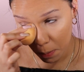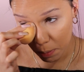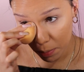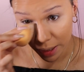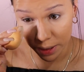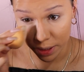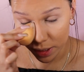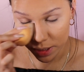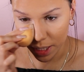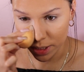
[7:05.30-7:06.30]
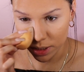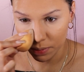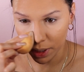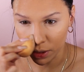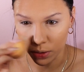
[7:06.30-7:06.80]
mainly the sides of
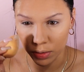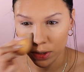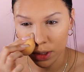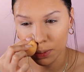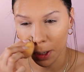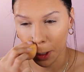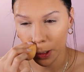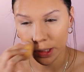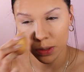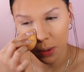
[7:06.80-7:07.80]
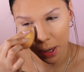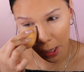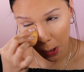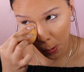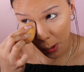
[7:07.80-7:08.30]
my nose because my nose is where I
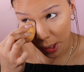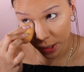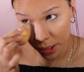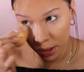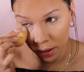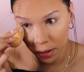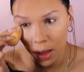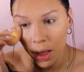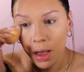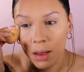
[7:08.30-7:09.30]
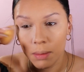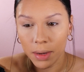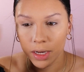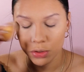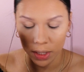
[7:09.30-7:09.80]
get oily.
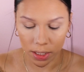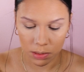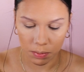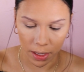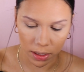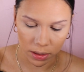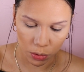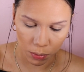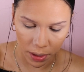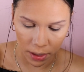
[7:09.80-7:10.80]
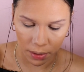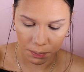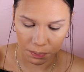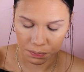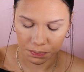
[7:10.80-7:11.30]
But I do like to bake a little bit.
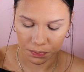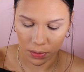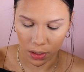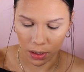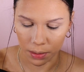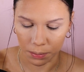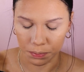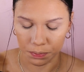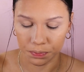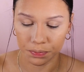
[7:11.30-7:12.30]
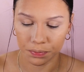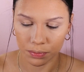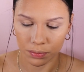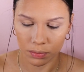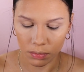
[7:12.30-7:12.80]
It
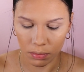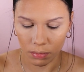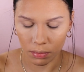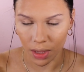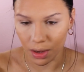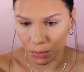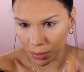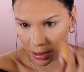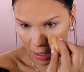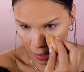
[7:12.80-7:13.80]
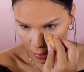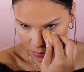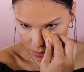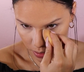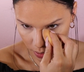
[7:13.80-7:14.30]
really
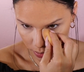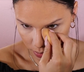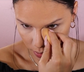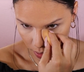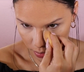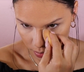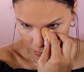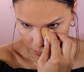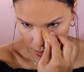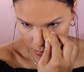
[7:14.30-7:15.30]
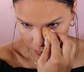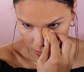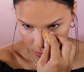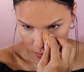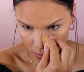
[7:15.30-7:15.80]
helps to kind of lock the makeup
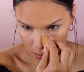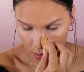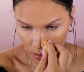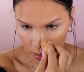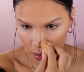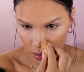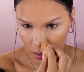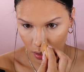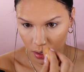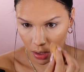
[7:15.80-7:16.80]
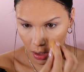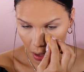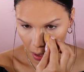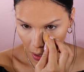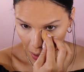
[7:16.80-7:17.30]
in.
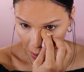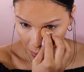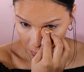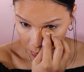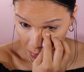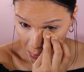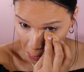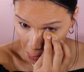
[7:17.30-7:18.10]
And